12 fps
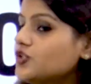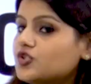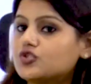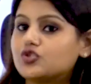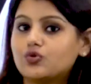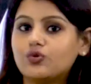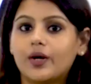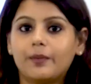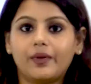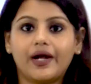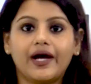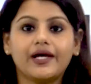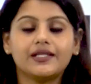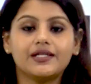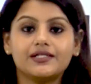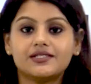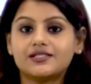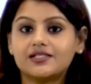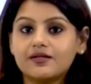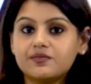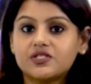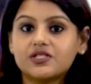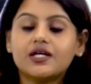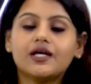So do apply these
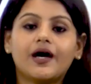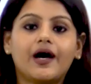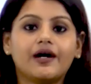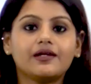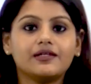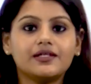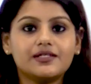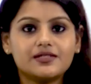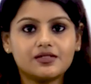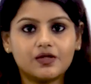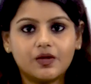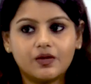tips, and these